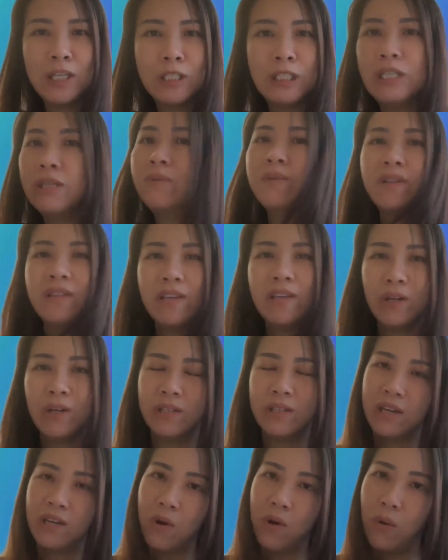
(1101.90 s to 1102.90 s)
deal with it
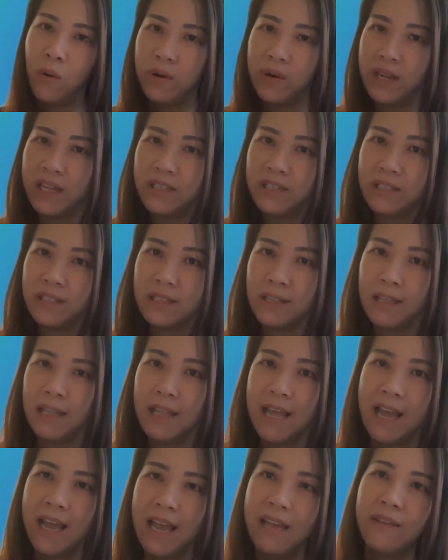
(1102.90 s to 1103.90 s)
on their own and just
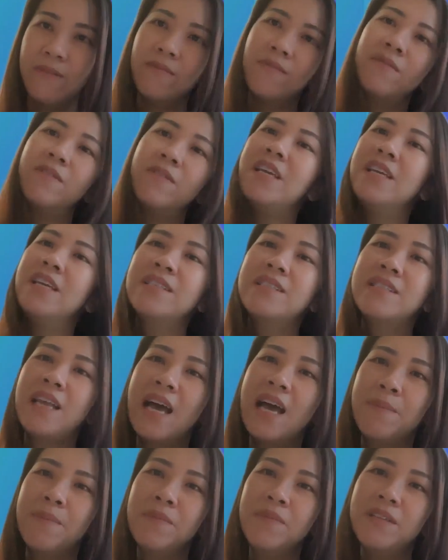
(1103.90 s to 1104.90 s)
let things
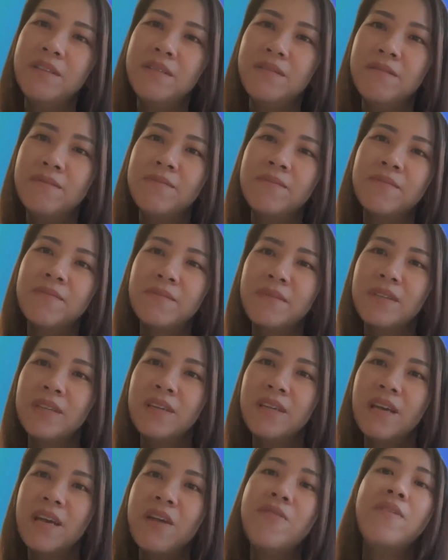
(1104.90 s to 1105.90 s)
happen.
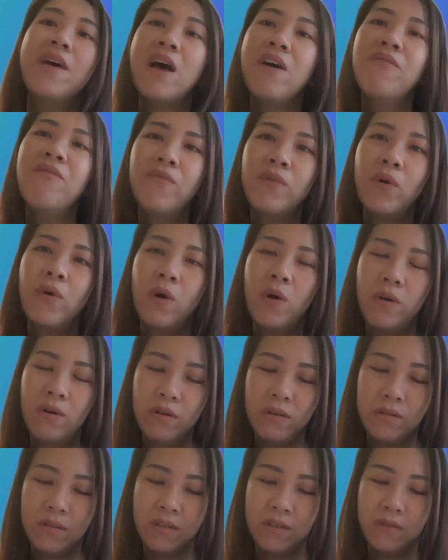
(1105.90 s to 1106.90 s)
And therefore,
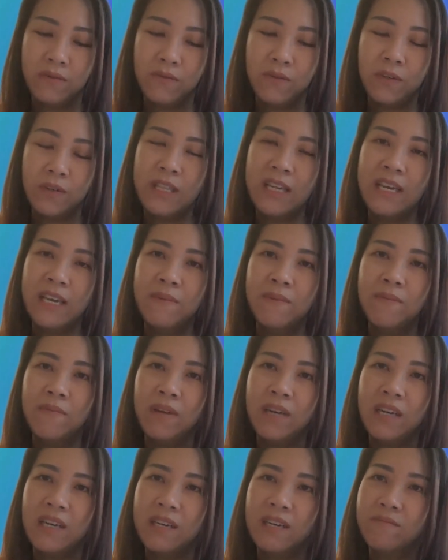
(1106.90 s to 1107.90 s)
for them,
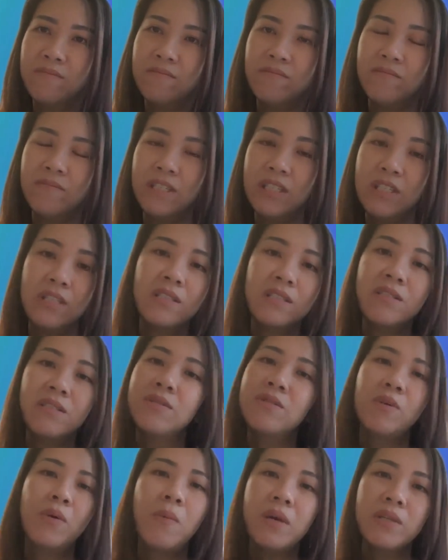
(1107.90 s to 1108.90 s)
they
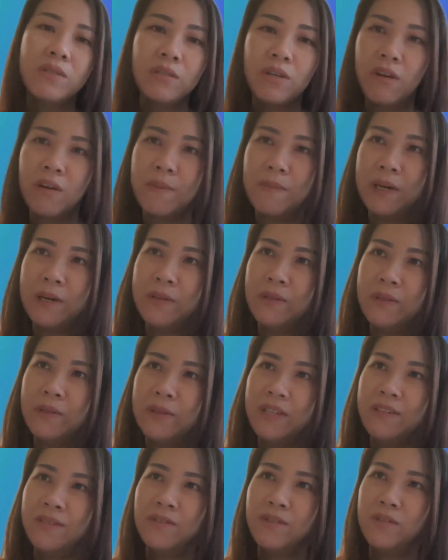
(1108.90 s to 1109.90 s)
just don't want to talk about
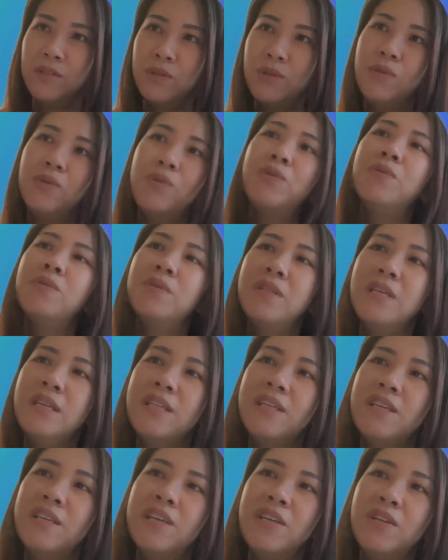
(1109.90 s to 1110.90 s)
it. Do you
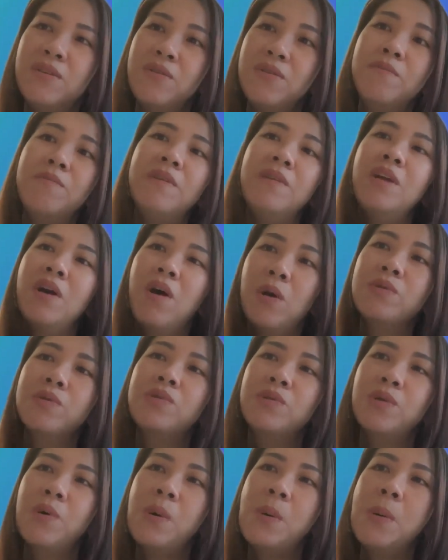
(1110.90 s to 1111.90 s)
think that it could be
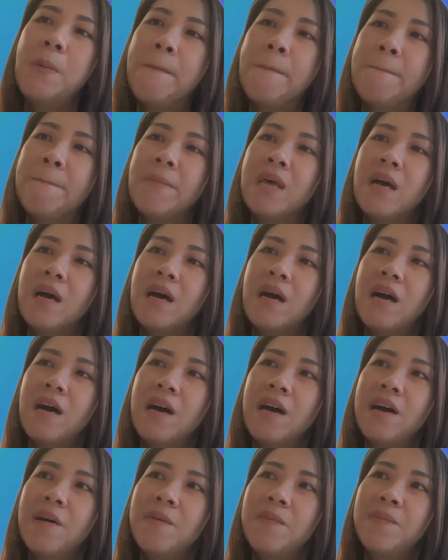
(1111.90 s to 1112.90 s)
also
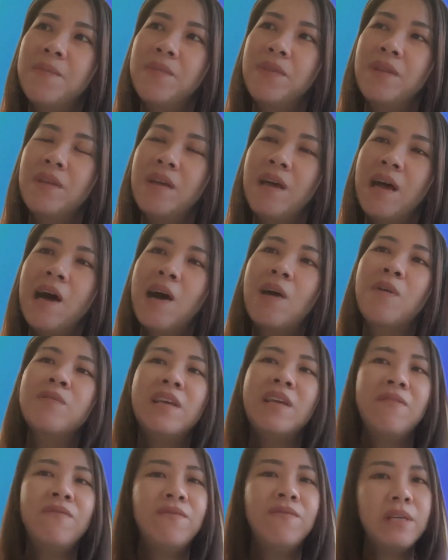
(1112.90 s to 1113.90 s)
how
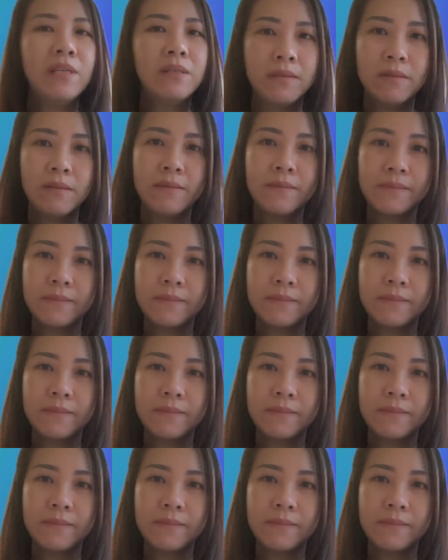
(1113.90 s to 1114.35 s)
they feel?